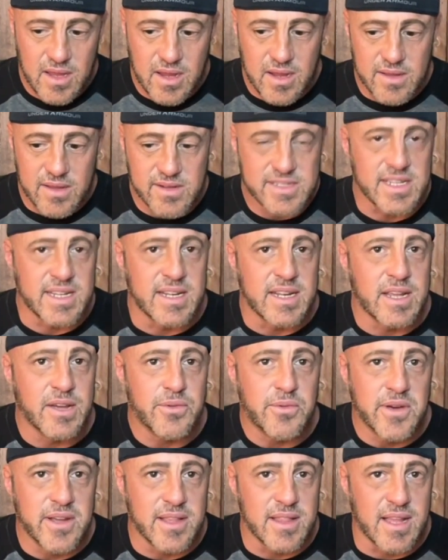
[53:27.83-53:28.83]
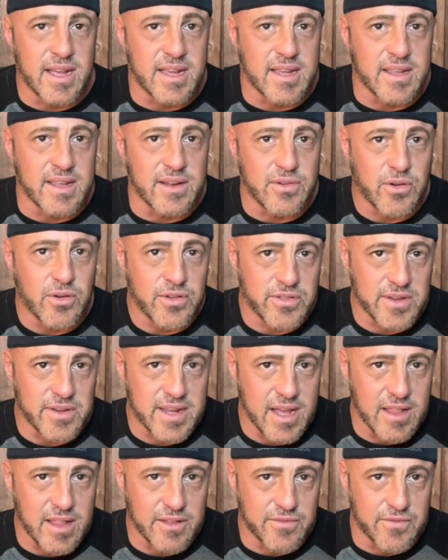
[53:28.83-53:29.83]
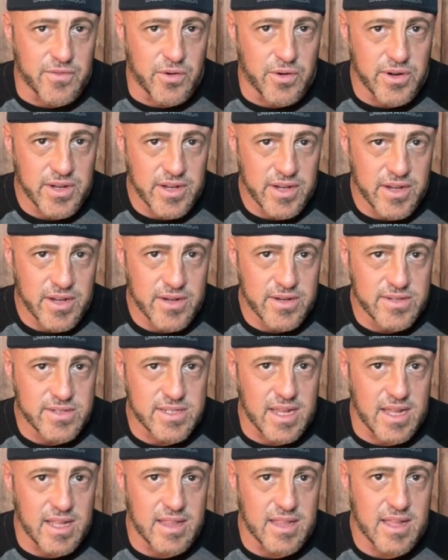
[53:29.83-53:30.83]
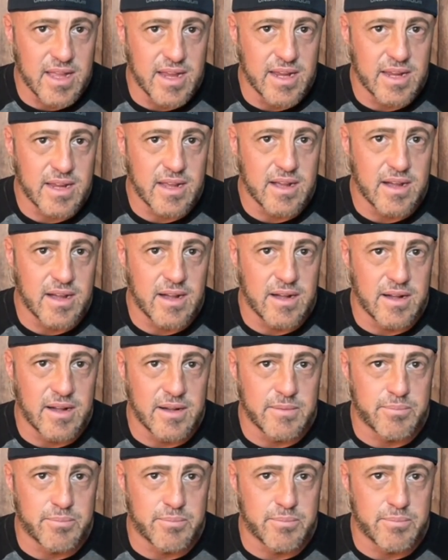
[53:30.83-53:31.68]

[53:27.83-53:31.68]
there's a nitwit like in Northern California who's got like uh,